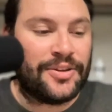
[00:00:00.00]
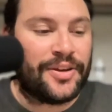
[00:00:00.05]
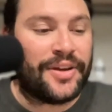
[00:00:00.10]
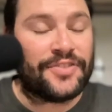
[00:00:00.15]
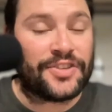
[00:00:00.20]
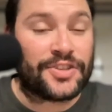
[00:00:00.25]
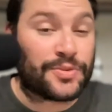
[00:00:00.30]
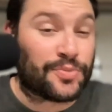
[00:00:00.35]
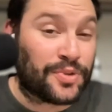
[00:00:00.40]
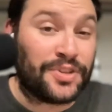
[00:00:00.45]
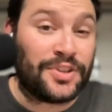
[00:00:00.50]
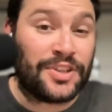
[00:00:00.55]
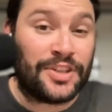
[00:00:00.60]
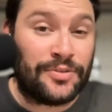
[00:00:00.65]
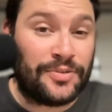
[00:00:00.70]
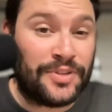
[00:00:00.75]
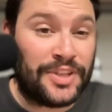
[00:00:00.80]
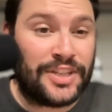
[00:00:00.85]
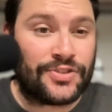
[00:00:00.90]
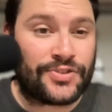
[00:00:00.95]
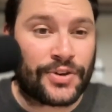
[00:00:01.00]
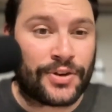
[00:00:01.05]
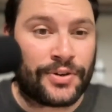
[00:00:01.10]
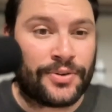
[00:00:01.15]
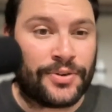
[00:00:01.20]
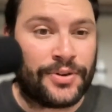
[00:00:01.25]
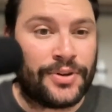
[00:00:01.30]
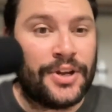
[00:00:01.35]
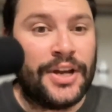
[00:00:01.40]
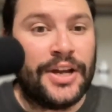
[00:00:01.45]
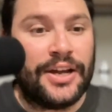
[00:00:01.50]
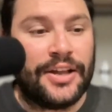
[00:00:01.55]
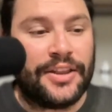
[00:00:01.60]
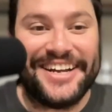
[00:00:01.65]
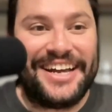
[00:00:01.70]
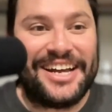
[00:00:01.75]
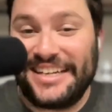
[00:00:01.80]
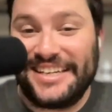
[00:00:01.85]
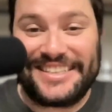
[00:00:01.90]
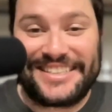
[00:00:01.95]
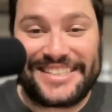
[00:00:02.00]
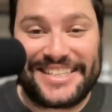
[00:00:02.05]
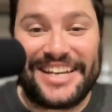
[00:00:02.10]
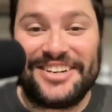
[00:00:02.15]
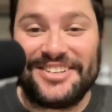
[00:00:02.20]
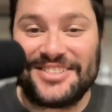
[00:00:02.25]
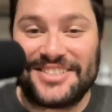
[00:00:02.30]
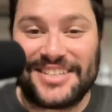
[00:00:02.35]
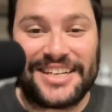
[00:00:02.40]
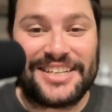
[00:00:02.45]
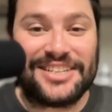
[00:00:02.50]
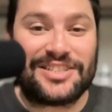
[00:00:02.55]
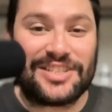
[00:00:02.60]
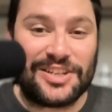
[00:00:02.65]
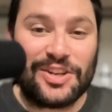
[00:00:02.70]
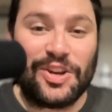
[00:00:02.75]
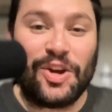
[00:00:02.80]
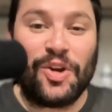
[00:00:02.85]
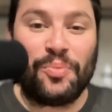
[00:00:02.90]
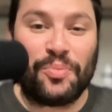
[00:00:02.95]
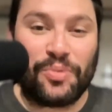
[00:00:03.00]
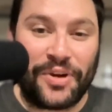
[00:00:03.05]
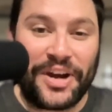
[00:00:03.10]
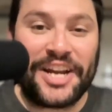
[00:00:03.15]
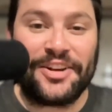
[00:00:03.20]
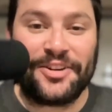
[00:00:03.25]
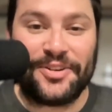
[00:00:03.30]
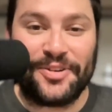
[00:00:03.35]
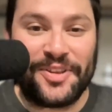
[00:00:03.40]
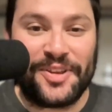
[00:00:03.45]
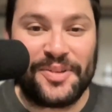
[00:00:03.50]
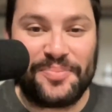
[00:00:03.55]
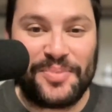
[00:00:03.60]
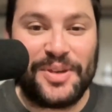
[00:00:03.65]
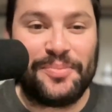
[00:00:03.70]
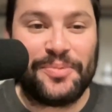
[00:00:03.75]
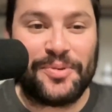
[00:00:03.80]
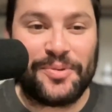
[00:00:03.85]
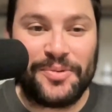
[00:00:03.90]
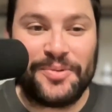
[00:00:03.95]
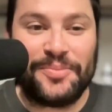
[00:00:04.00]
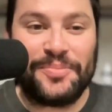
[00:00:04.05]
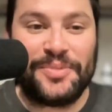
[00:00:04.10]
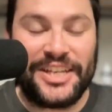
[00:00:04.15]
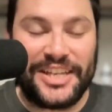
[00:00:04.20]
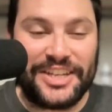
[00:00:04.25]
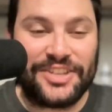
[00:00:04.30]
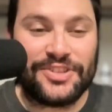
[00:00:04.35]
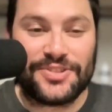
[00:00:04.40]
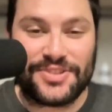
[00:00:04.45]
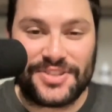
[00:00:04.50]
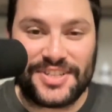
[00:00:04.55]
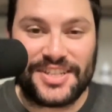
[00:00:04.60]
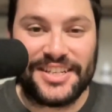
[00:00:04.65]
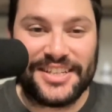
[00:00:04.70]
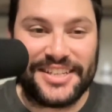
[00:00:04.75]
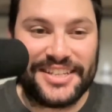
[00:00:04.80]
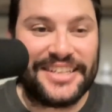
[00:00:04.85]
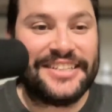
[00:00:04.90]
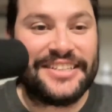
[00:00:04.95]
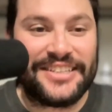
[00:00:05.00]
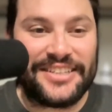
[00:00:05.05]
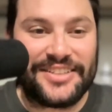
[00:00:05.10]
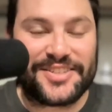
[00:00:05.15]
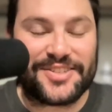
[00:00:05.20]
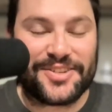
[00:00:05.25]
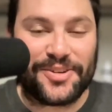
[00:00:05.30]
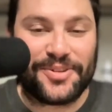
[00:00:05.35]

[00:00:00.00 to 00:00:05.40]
You have this really unique turtle. It sounds like it's a no-brainer that people would be interested in these